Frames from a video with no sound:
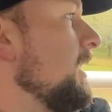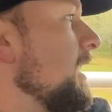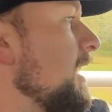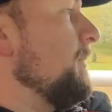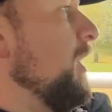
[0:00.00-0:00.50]

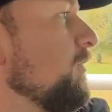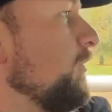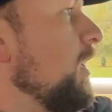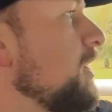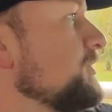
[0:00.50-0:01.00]

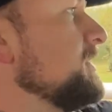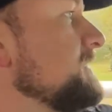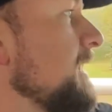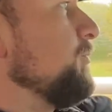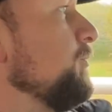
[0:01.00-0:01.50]
Overall, just
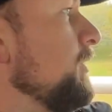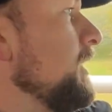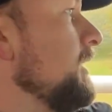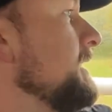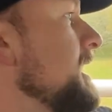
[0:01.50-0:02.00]
a
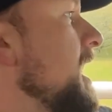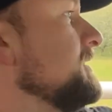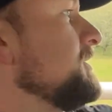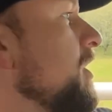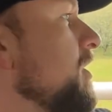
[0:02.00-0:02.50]
really
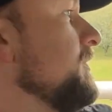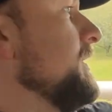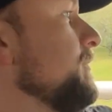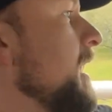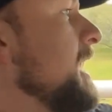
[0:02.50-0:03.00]
nice car
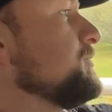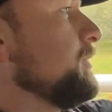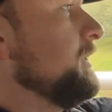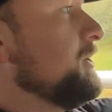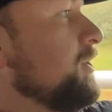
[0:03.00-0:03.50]
that rides
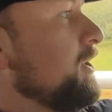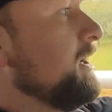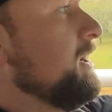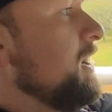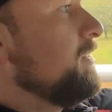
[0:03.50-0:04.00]
really good.
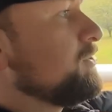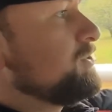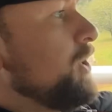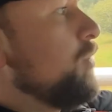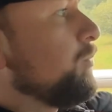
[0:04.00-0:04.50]
There's
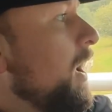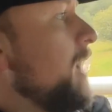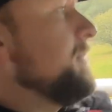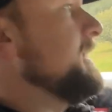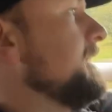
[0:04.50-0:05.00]
no
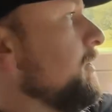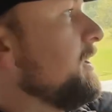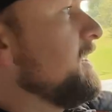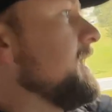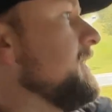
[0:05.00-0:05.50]
rubbing or
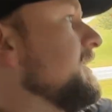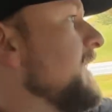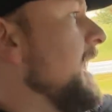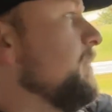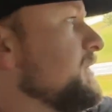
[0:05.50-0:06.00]
anything like
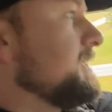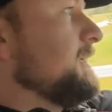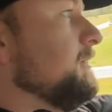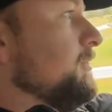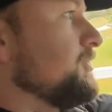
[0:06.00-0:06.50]
that. We just hit
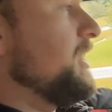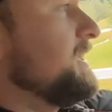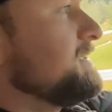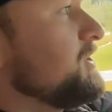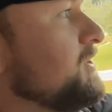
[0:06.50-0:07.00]
a little
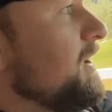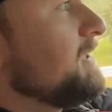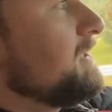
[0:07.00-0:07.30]
transition right